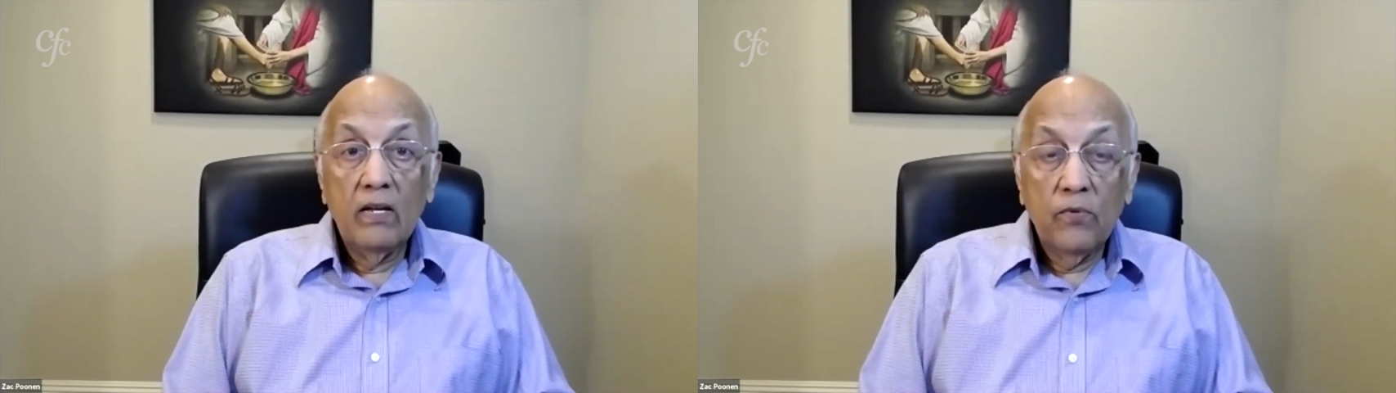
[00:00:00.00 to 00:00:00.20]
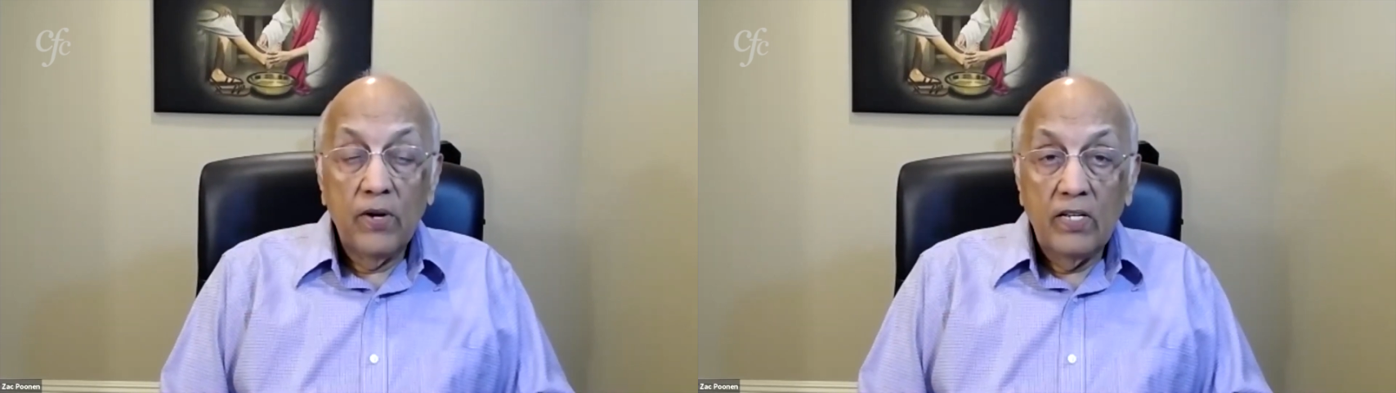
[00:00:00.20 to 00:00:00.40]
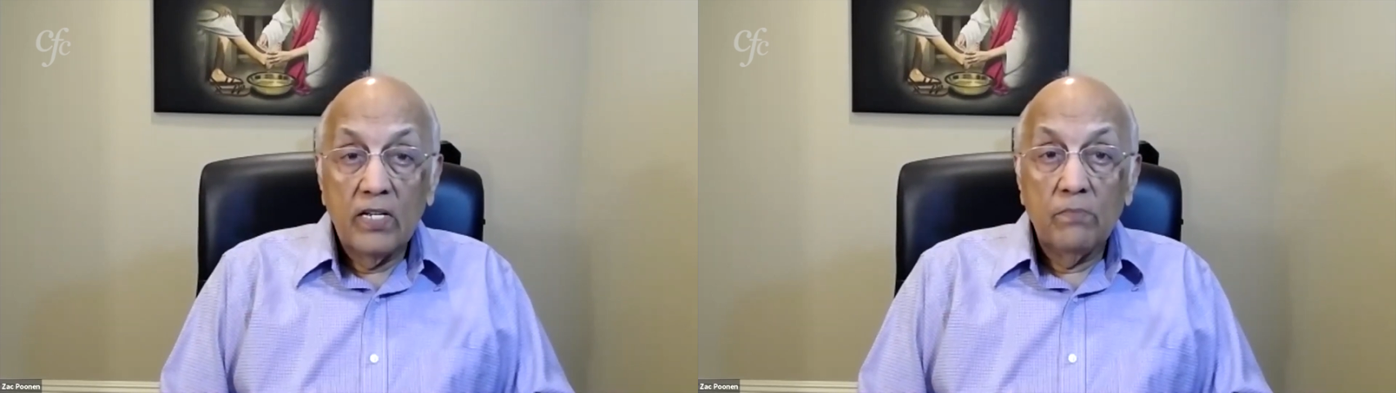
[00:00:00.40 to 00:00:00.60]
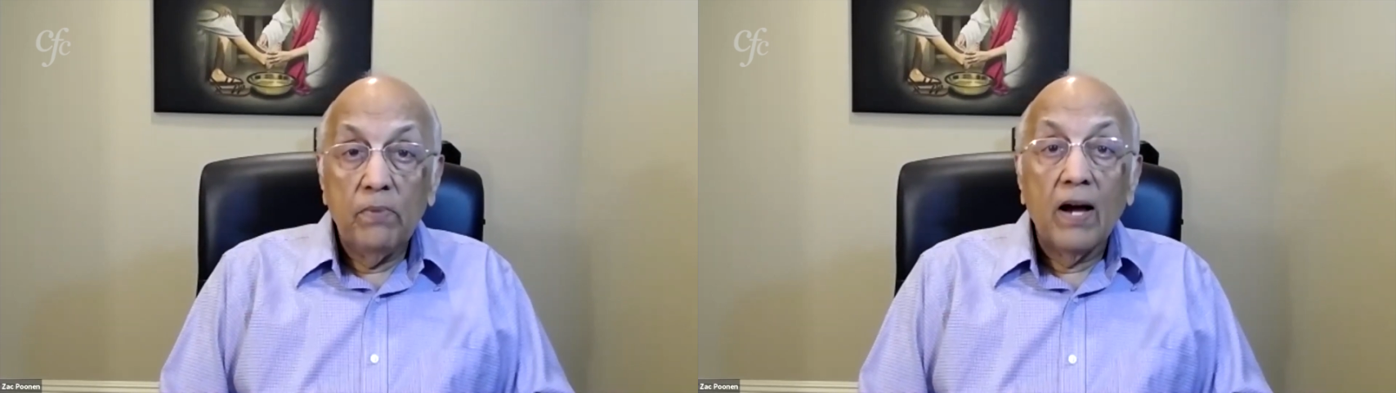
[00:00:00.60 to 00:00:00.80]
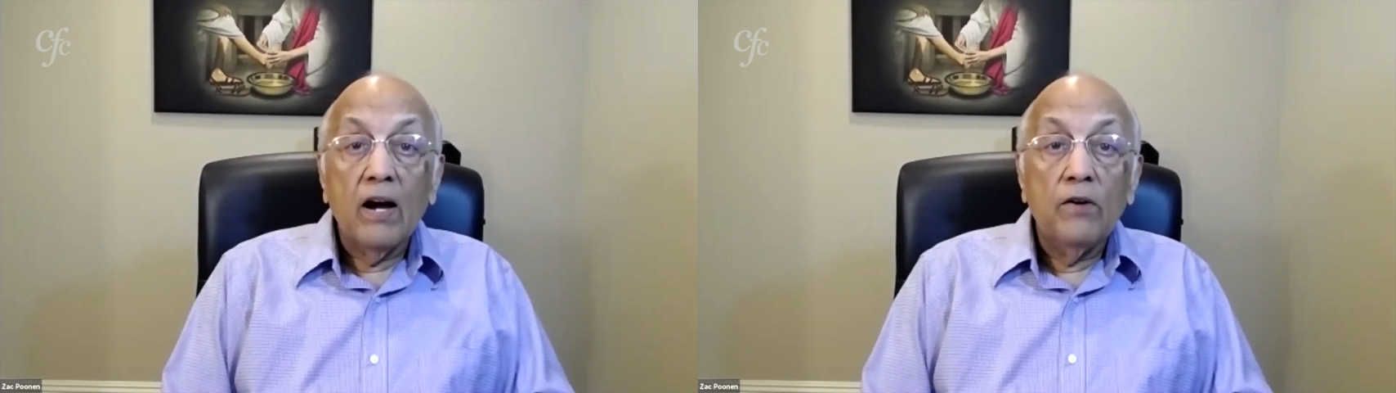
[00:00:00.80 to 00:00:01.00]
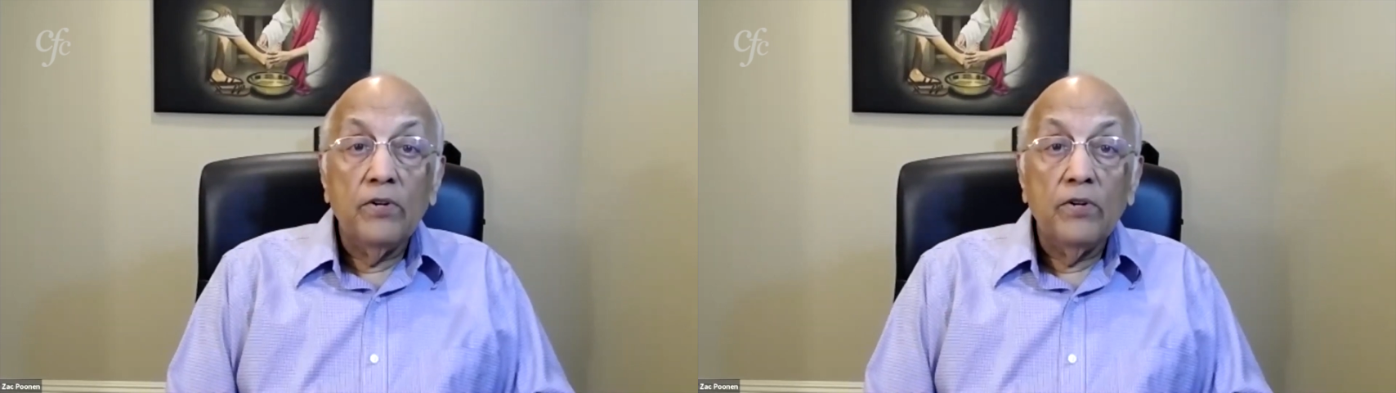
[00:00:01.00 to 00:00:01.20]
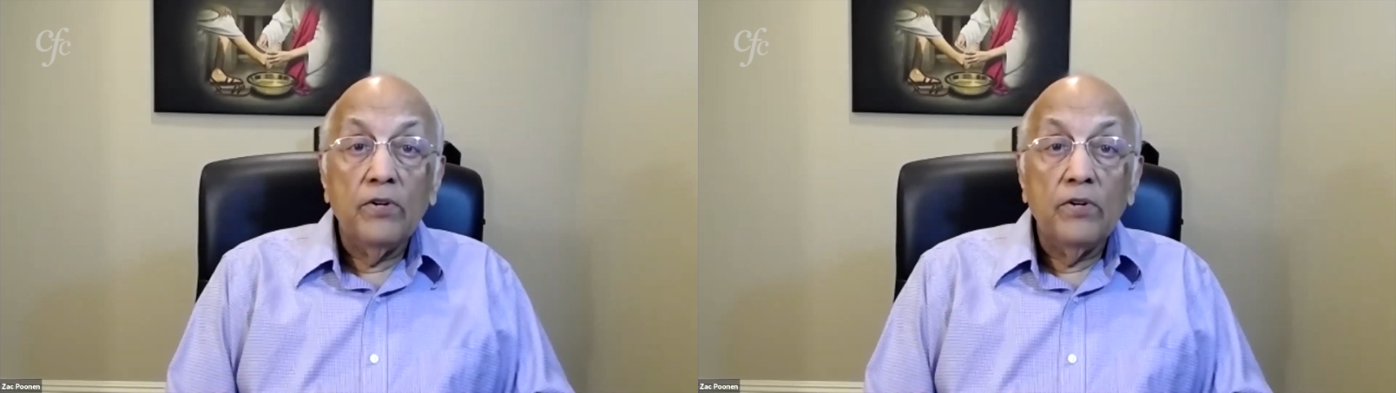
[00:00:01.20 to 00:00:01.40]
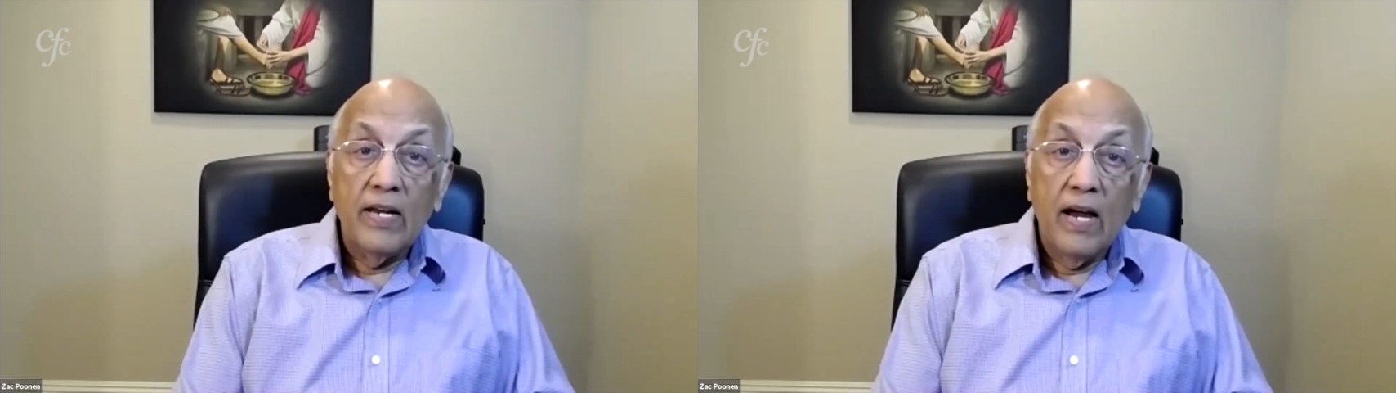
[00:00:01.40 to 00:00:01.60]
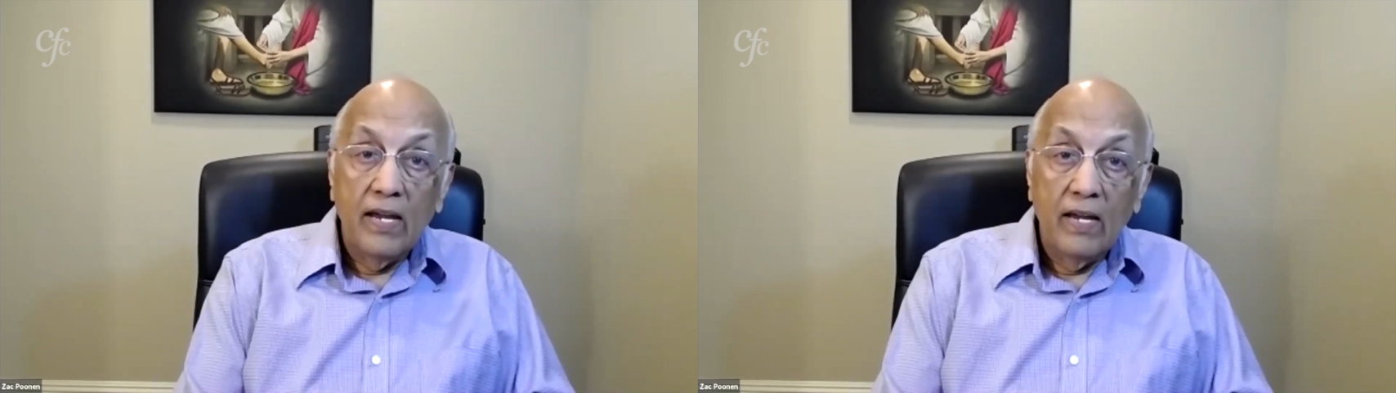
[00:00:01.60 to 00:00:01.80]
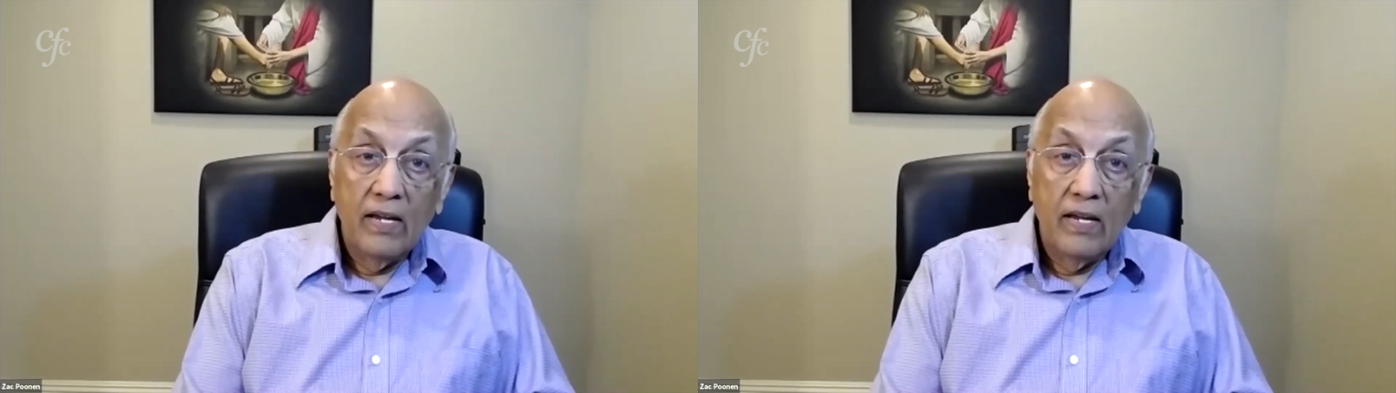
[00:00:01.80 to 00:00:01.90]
When he said, pluck out your right eye,